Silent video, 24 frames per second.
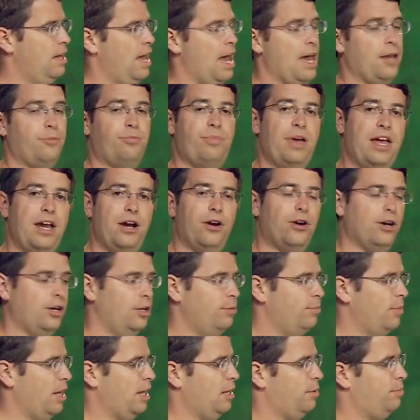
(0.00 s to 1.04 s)
And Perry
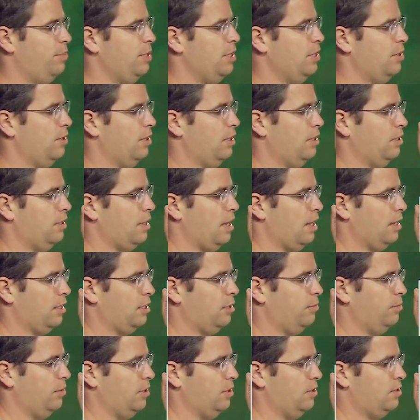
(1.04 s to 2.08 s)
might appear in
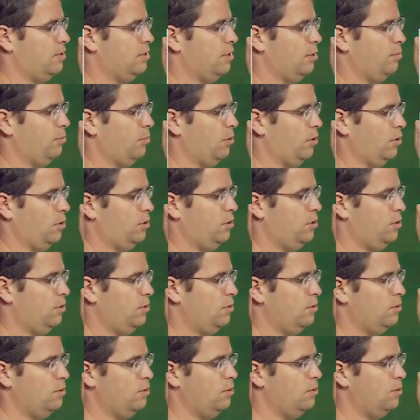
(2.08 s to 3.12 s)
documents number
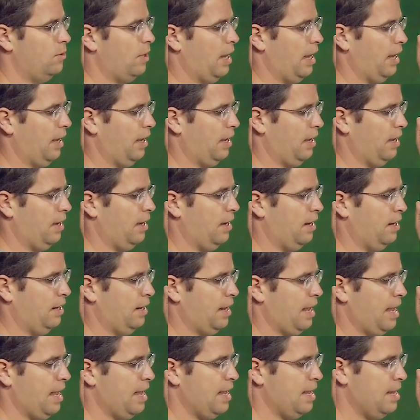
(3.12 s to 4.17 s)
2 and
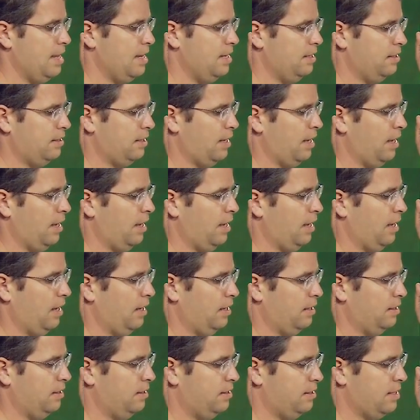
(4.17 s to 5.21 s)
8
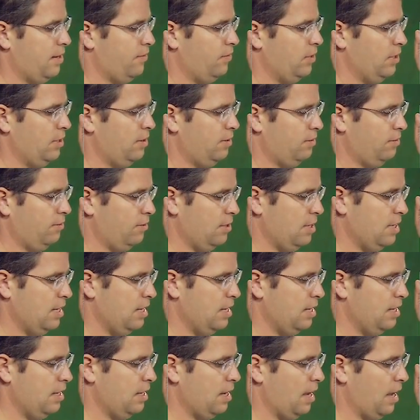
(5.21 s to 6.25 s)
and
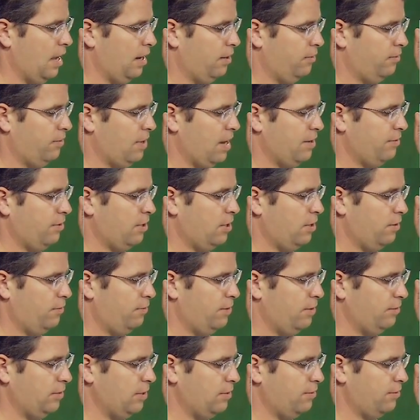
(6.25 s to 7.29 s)
73 and
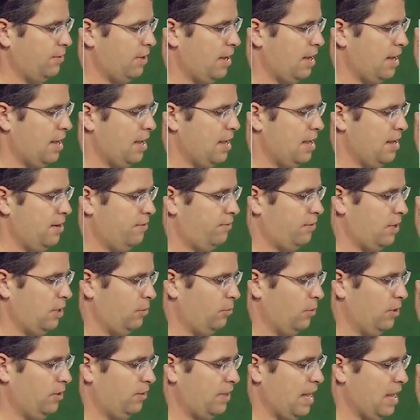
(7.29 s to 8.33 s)
555 and
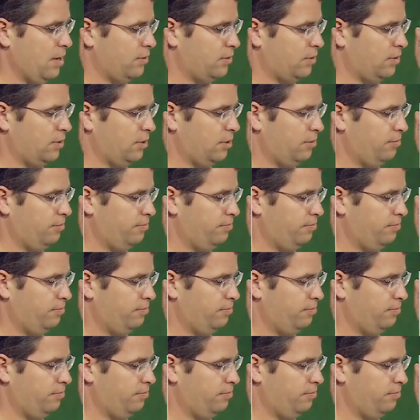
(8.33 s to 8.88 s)
1000.